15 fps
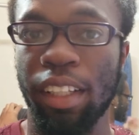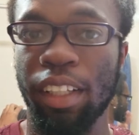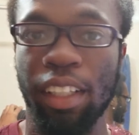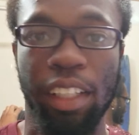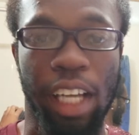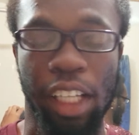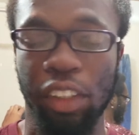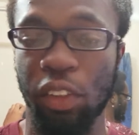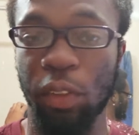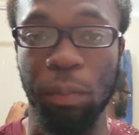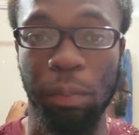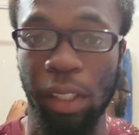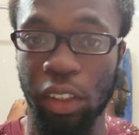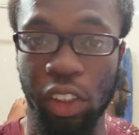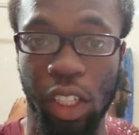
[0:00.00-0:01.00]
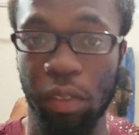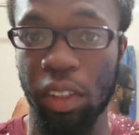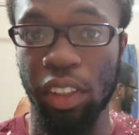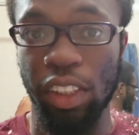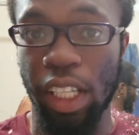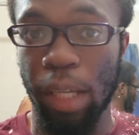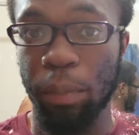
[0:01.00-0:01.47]
Not too much off the
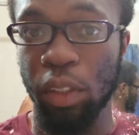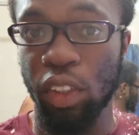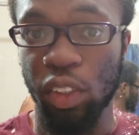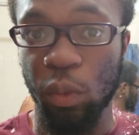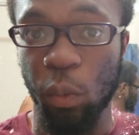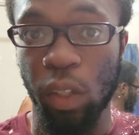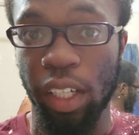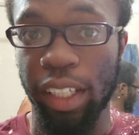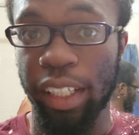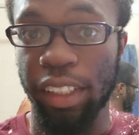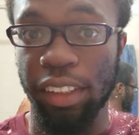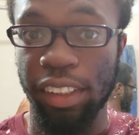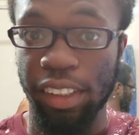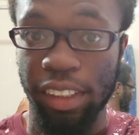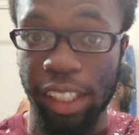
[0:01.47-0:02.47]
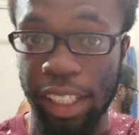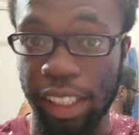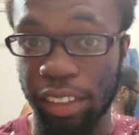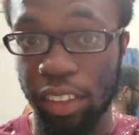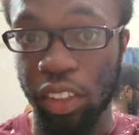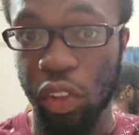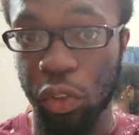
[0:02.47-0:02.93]
top, you just want it
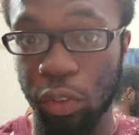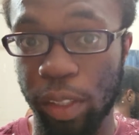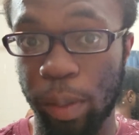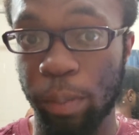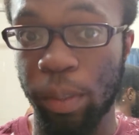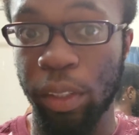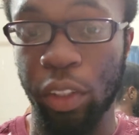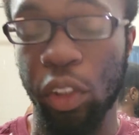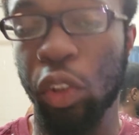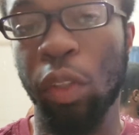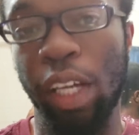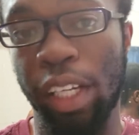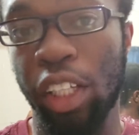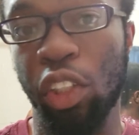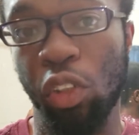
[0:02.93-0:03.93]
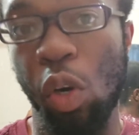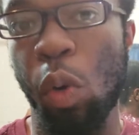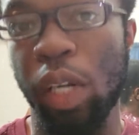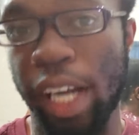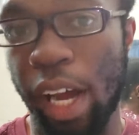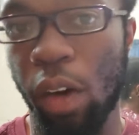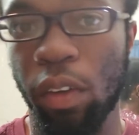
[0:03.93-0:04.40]
slightly trimmed, you're trying to grow it
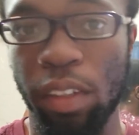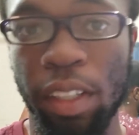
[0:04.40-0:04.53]
out.